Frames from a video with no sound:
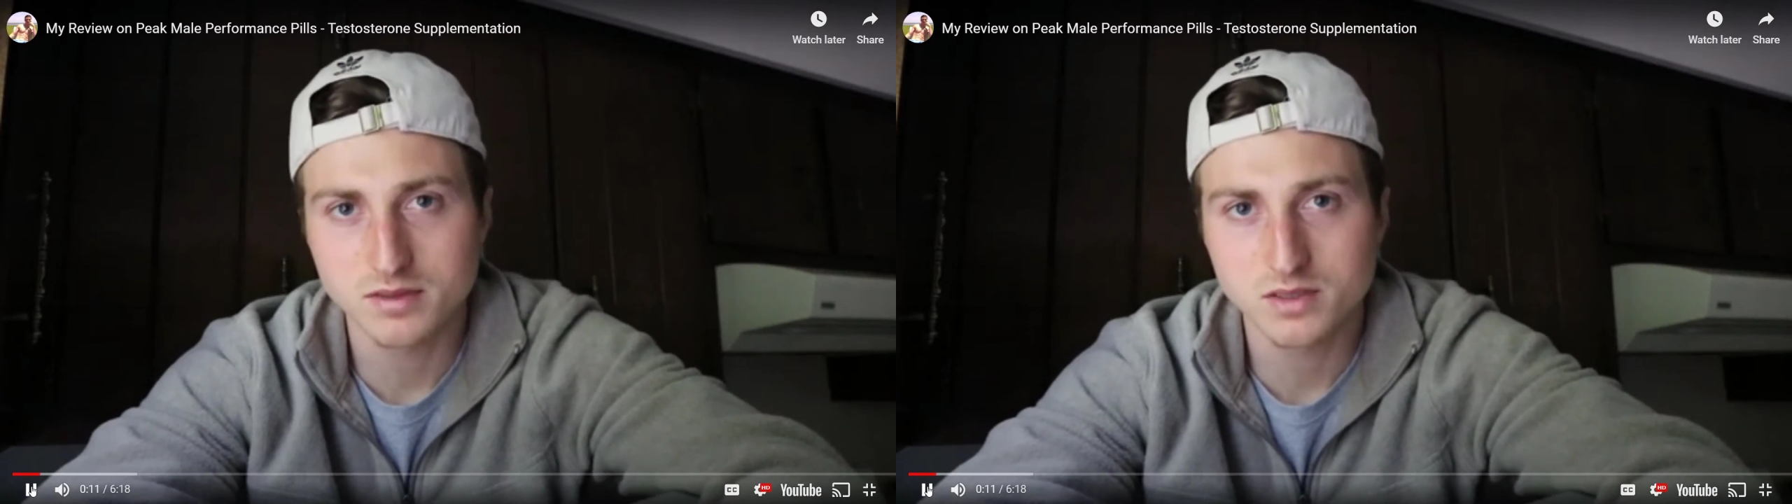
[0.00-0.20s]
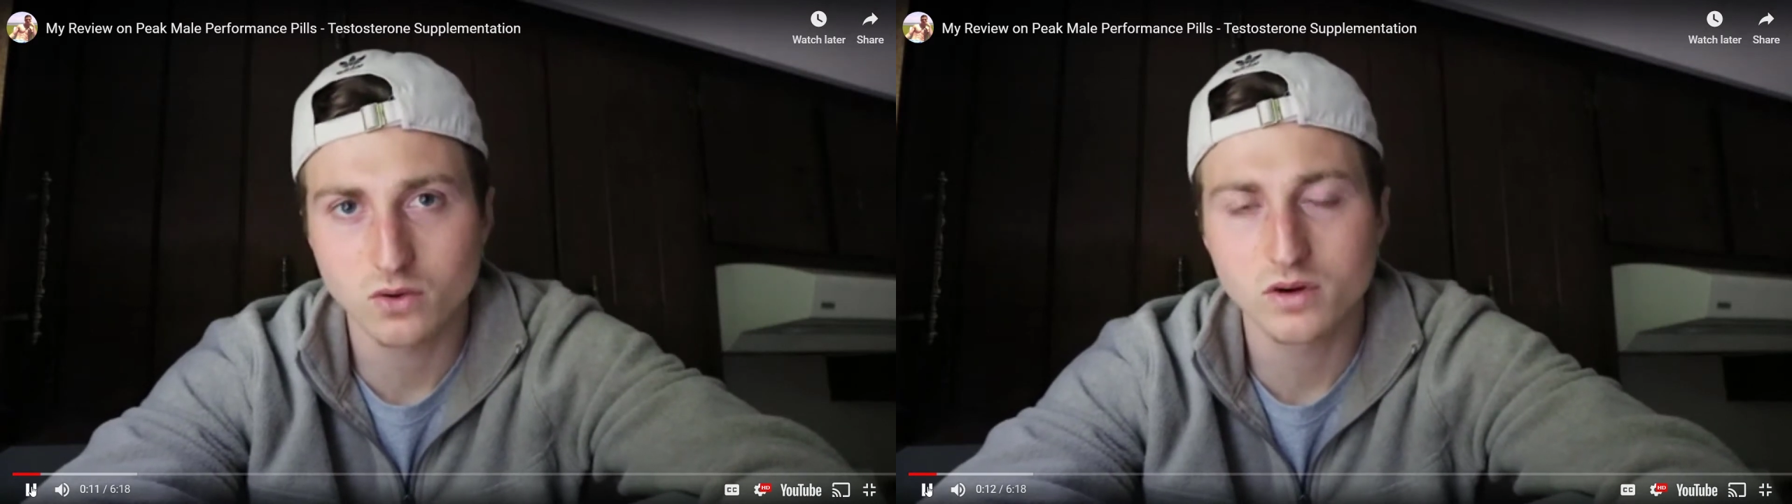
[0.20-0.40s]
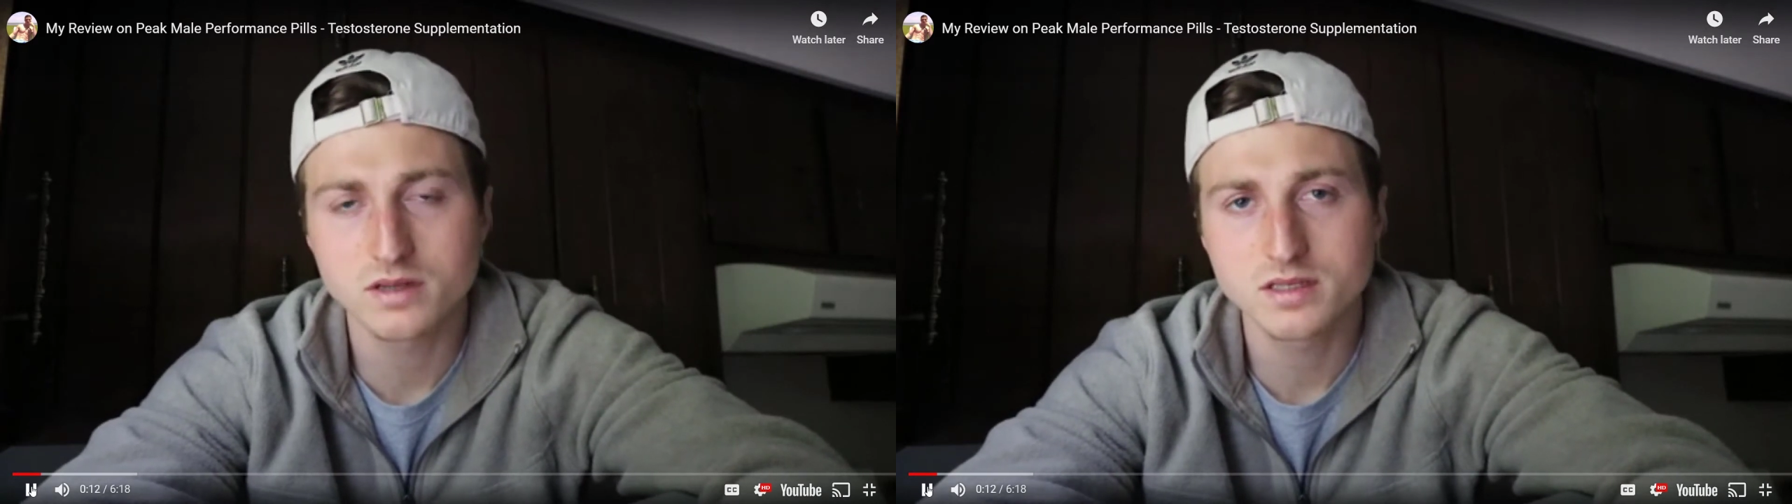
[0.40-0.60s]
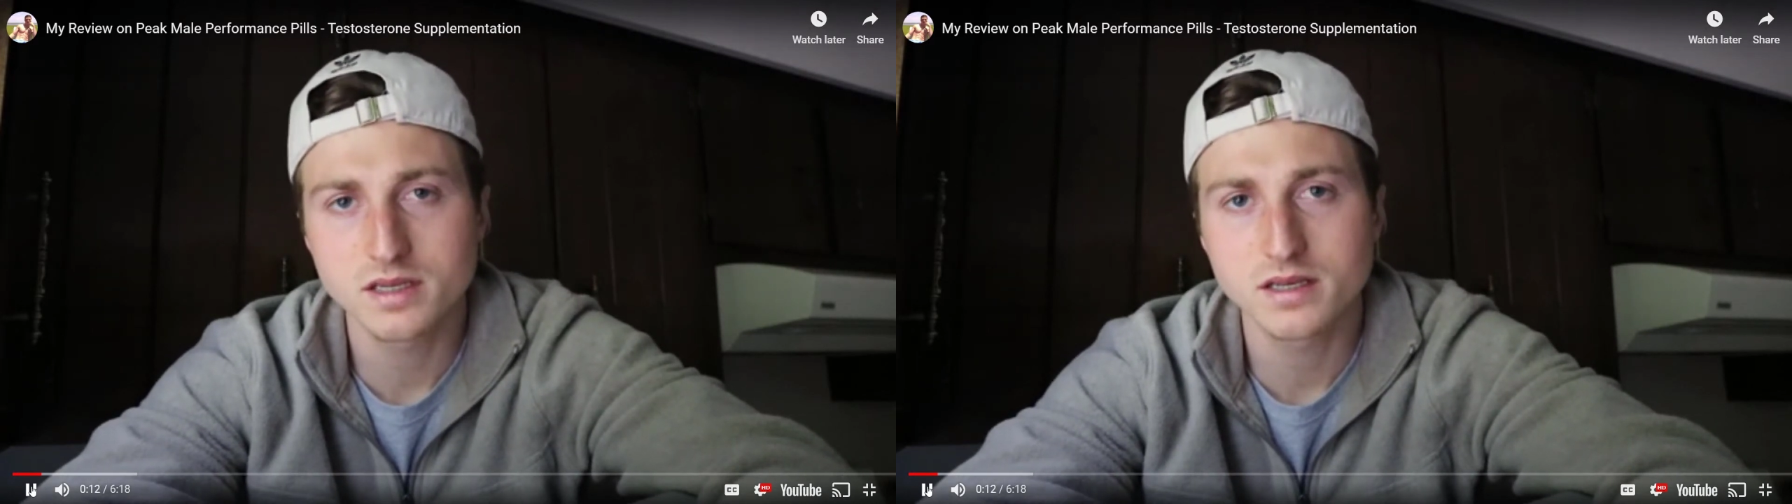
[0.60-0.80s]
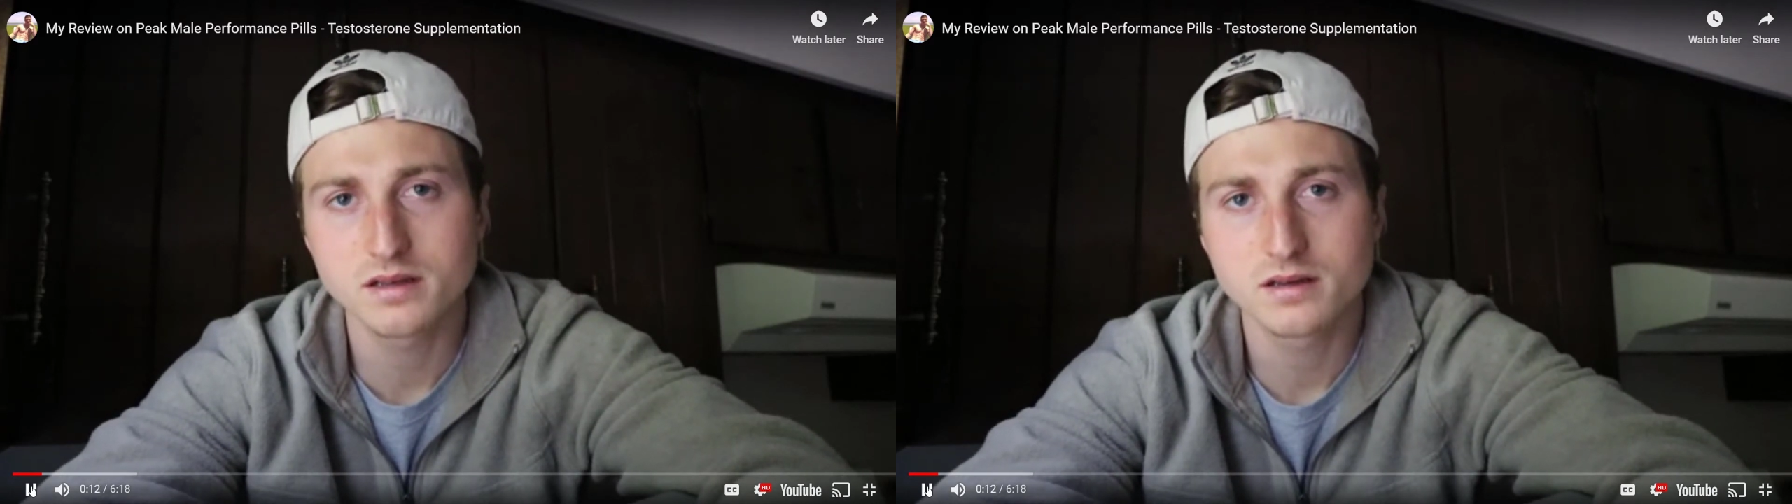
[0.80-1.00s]
It's
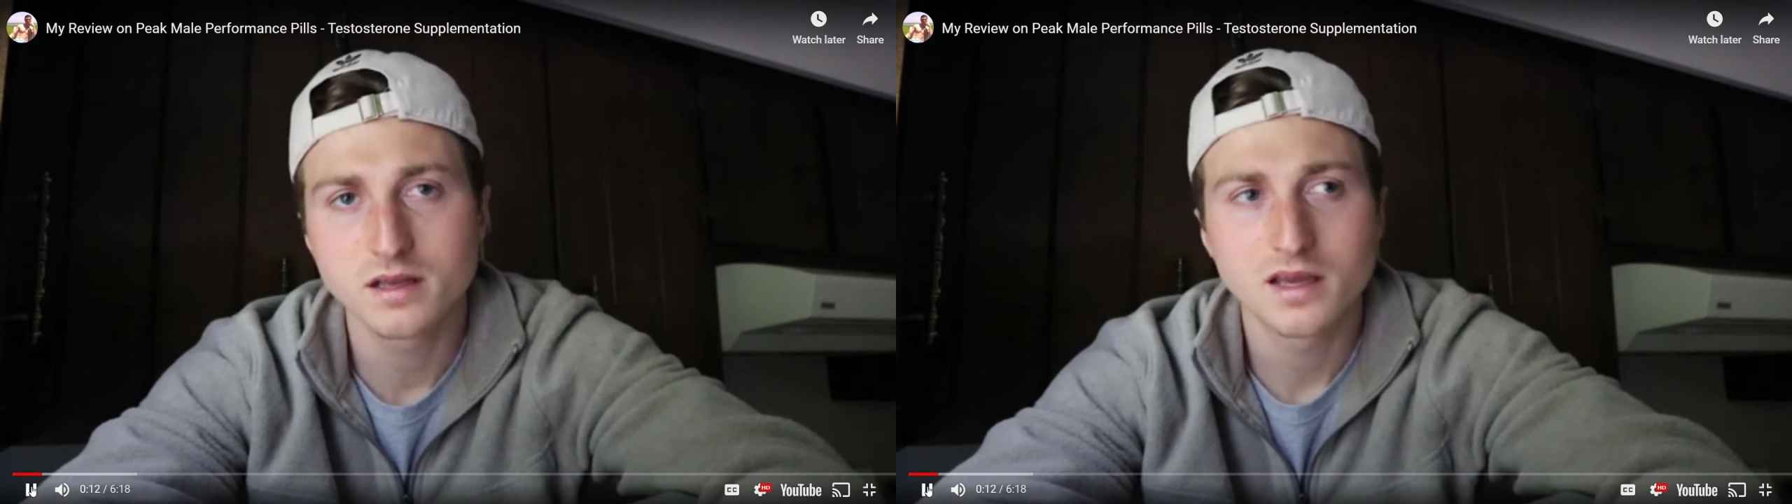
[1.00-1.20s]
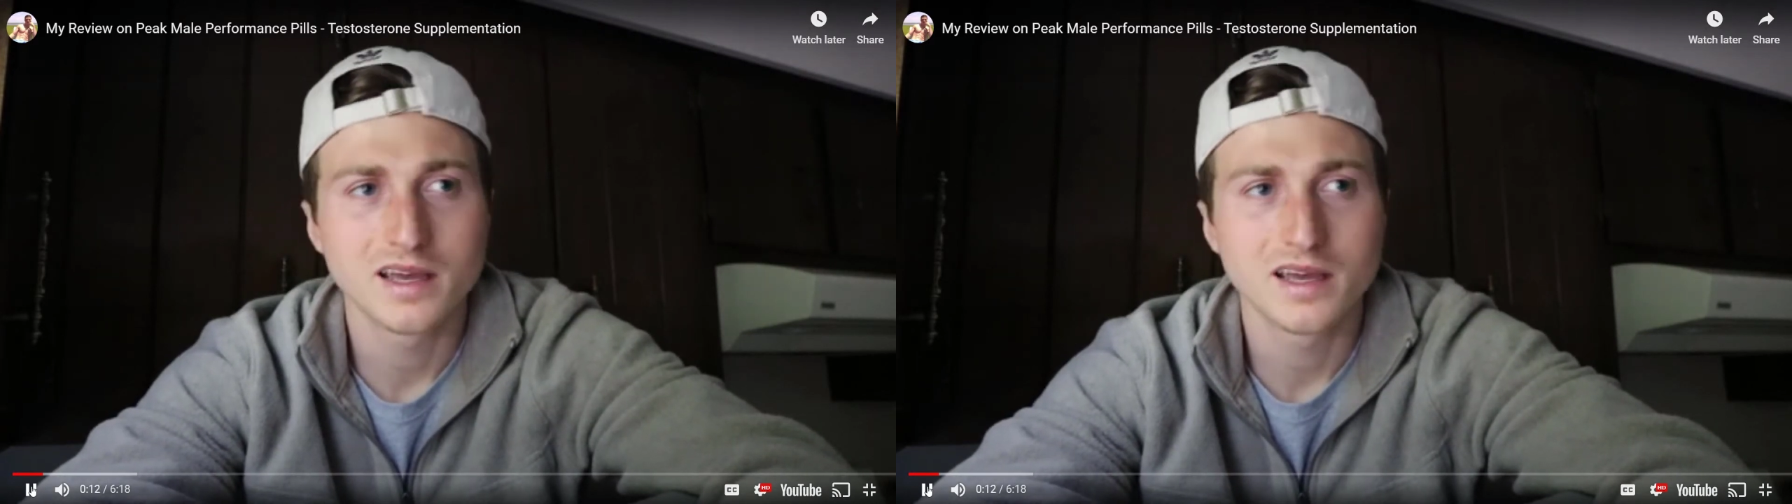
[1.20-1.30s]
quarantine.